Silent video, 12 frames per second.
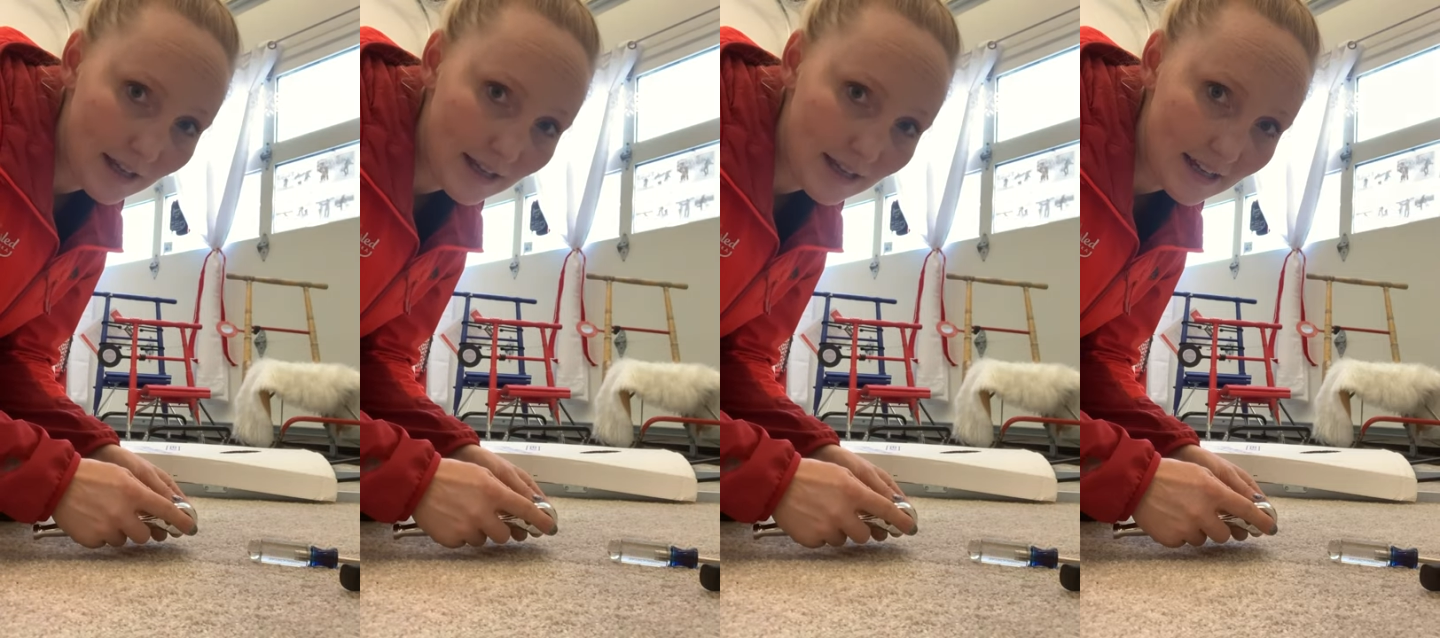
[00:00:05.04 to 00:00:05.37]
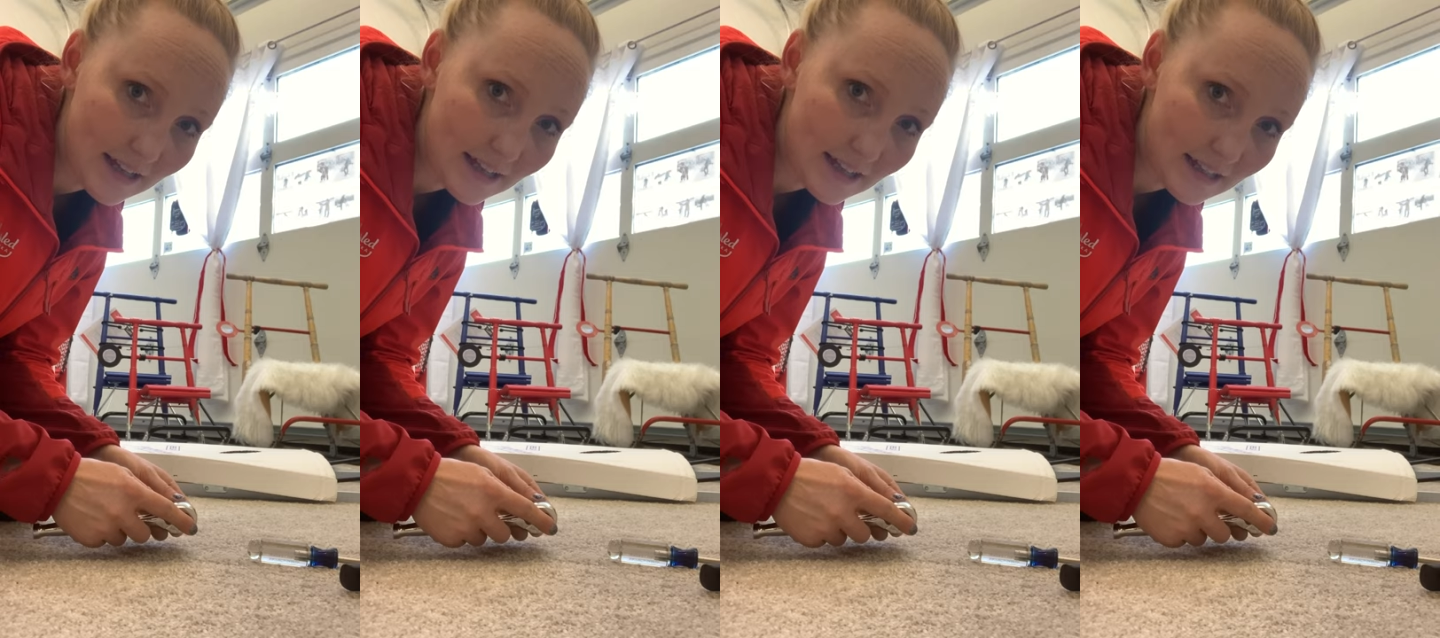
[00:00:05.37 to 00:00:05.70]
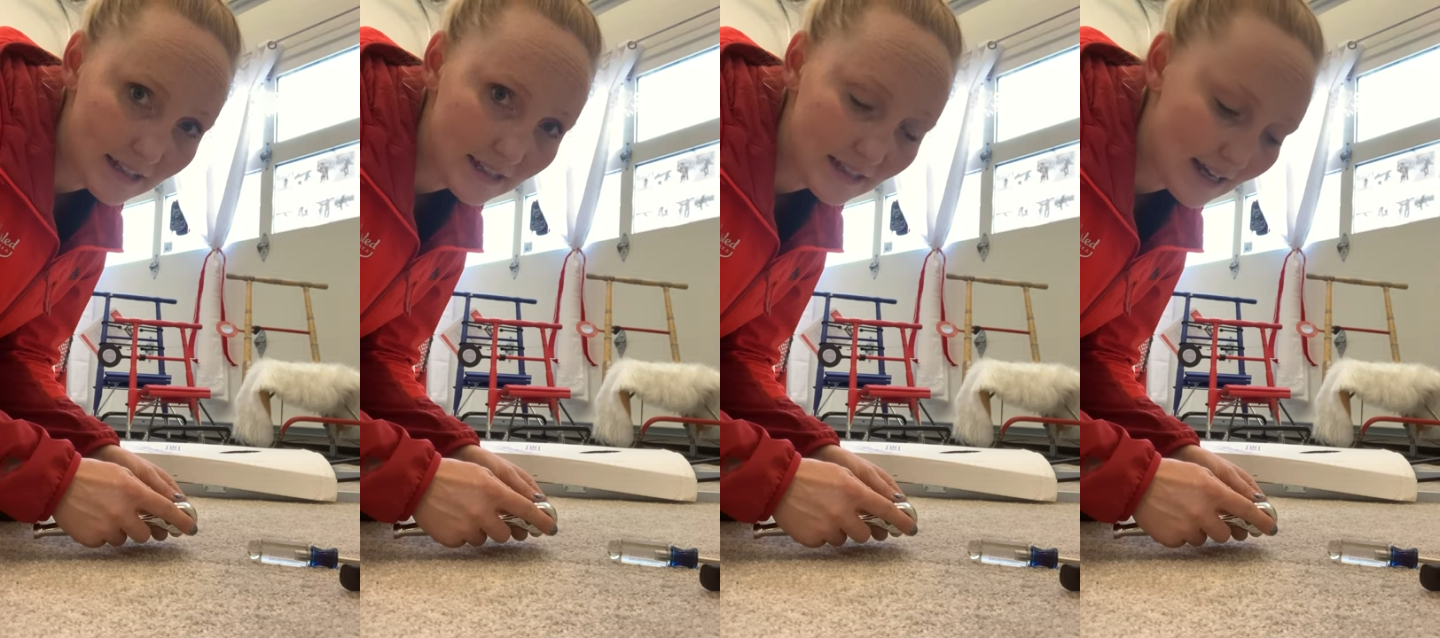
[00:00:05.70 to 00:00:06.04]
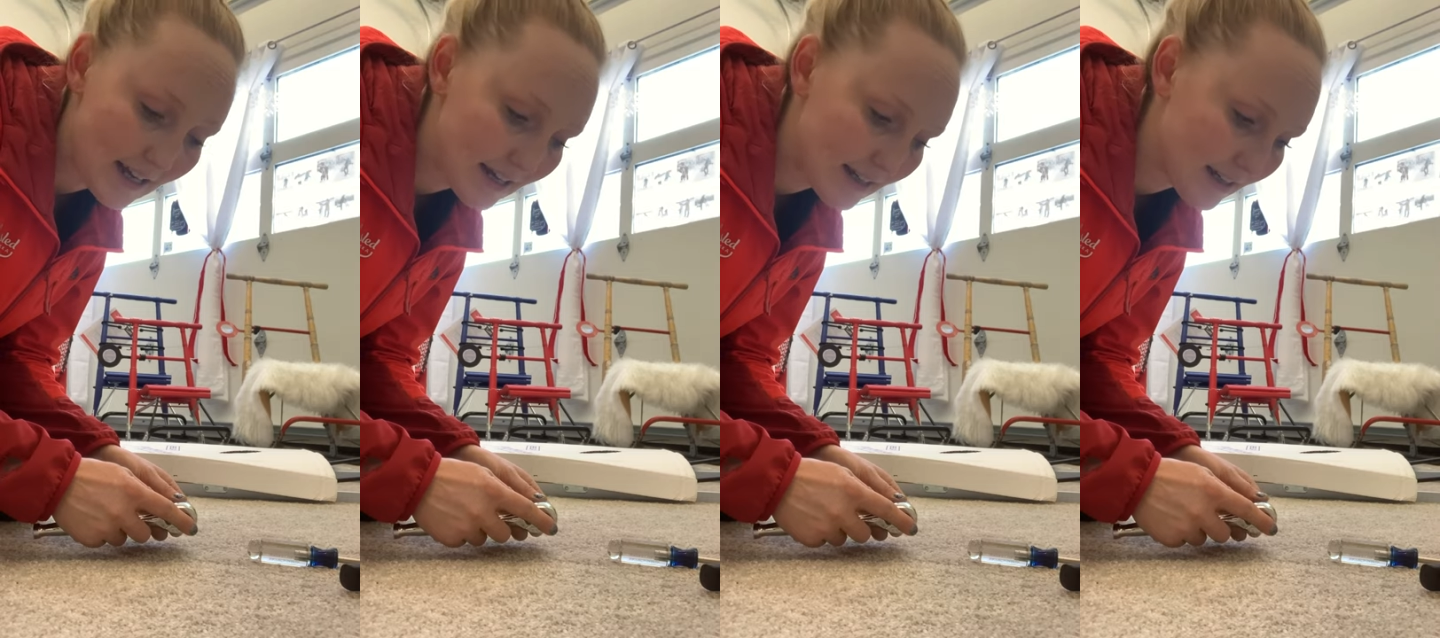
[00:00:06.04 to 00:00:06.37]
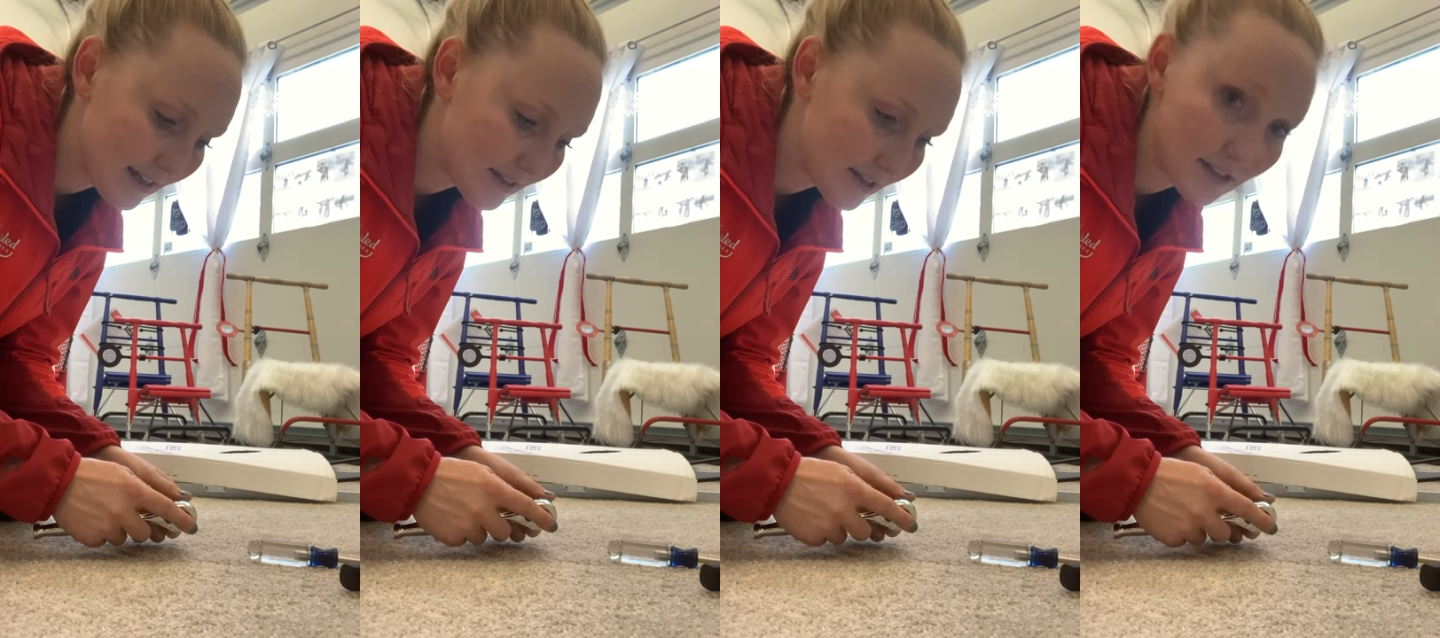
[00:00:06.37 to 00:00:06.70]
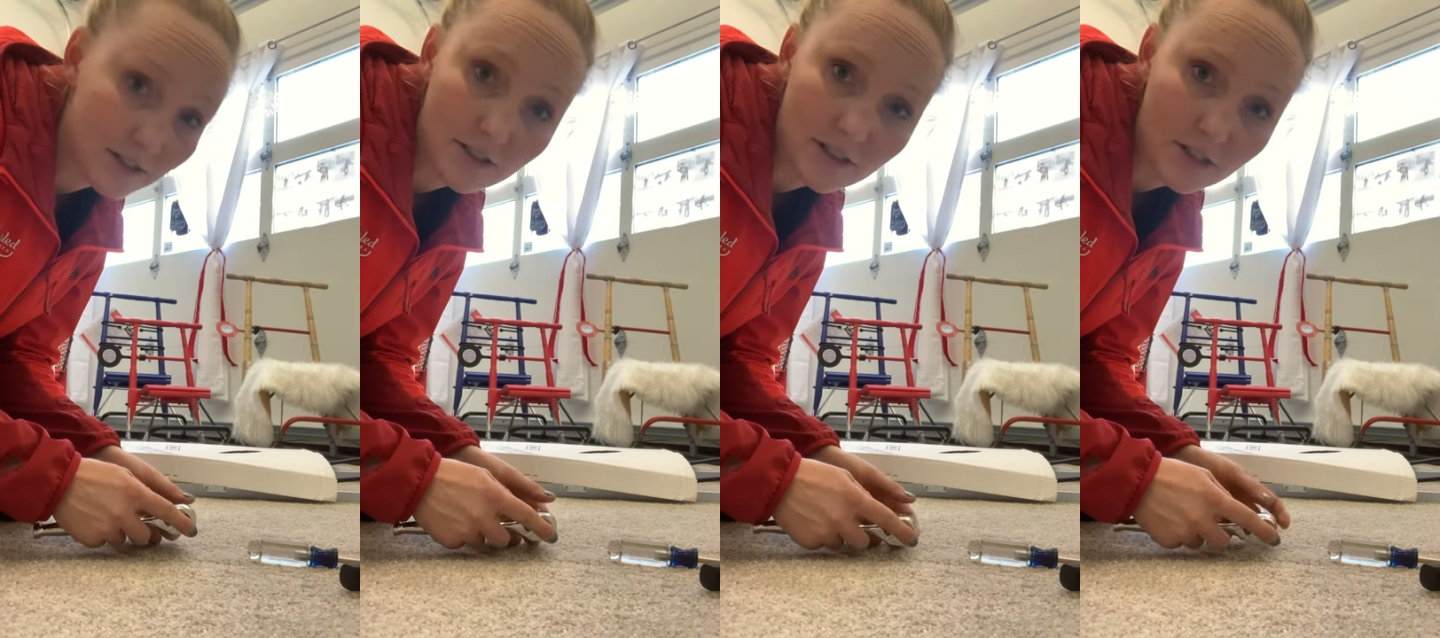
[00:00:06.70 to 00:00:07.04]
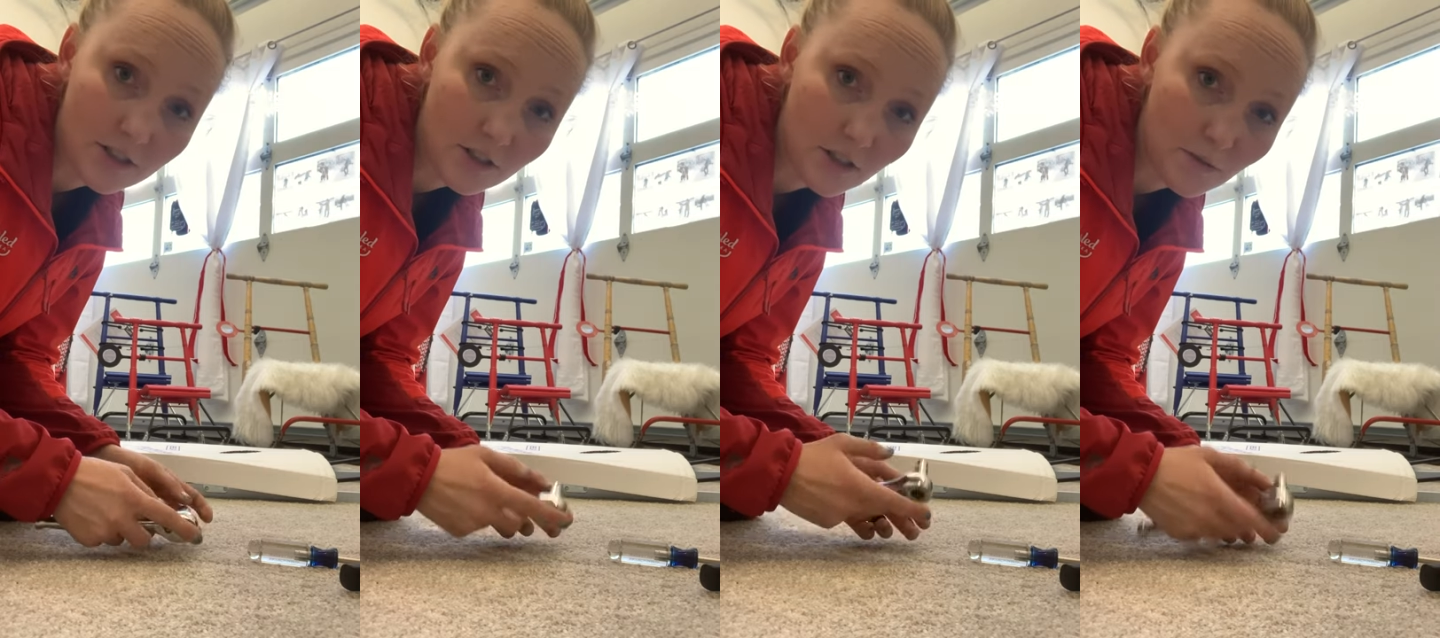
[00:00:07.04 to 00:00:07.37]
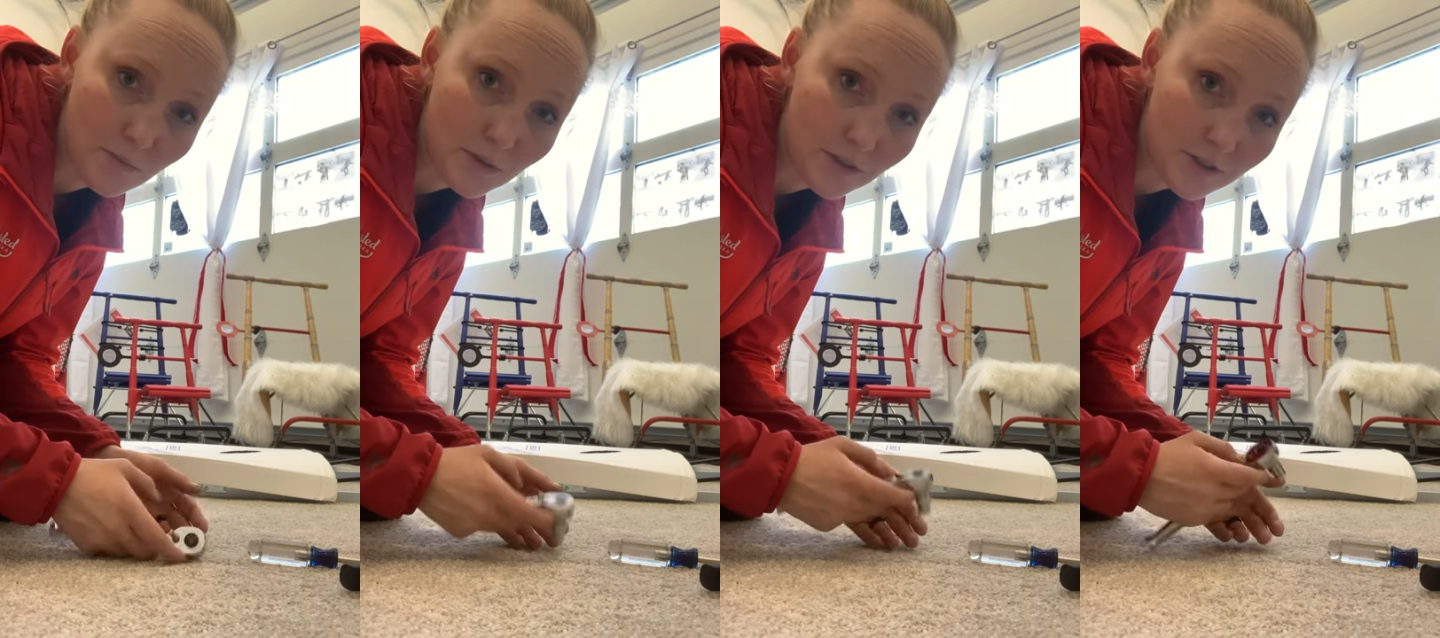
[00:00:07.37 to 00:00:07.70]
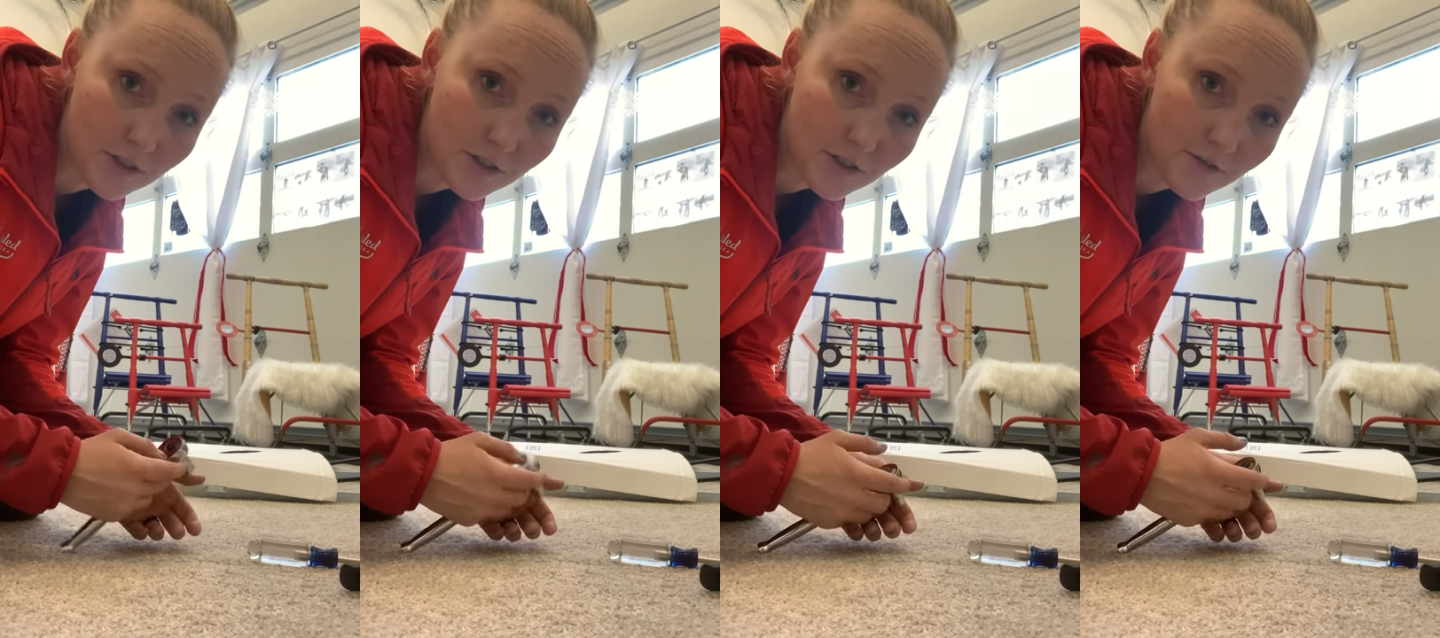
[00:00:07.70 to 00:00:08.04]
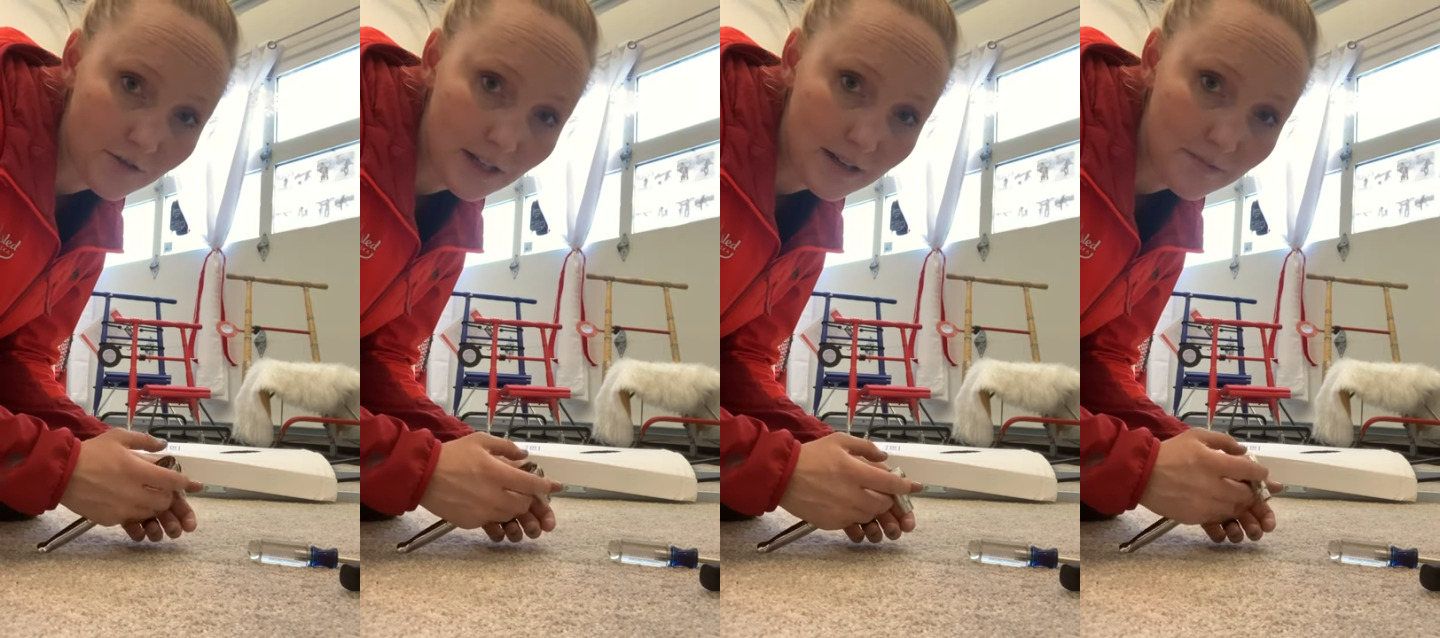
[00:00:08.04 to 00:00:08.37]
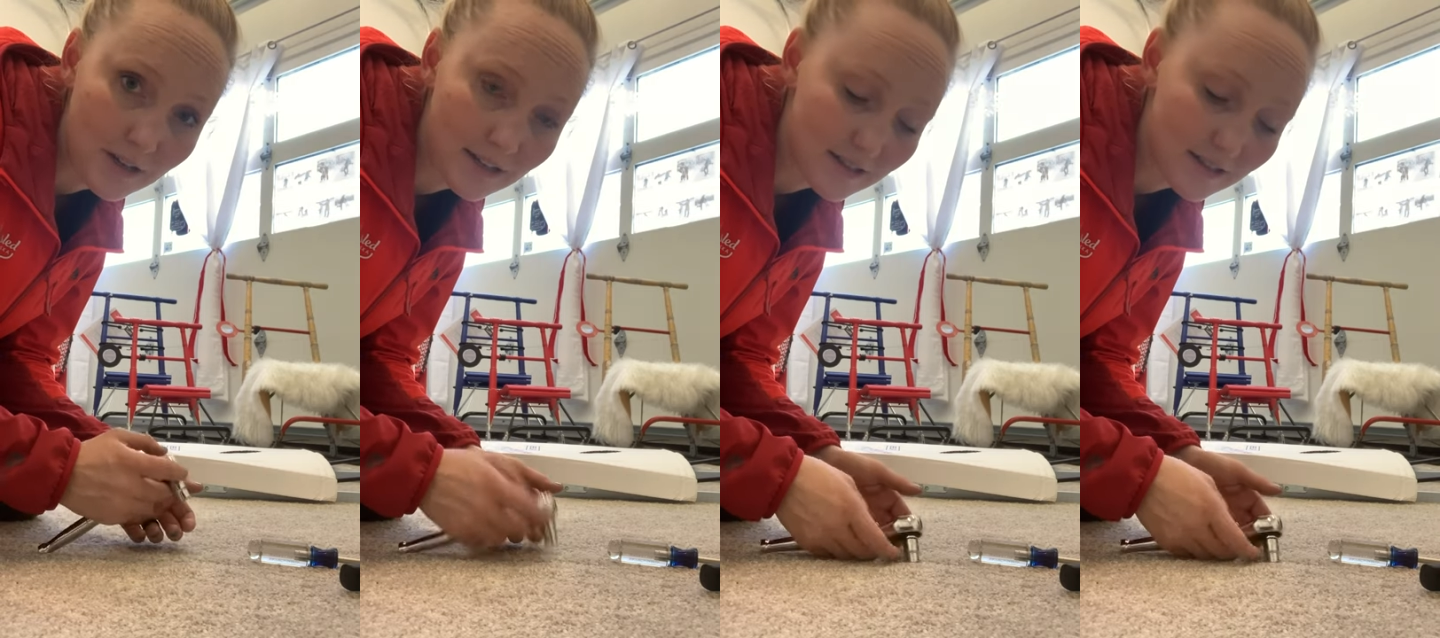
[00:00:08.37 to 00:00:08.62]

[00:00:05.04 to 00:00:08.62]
a kick sled, uh, the traditional birch framed kick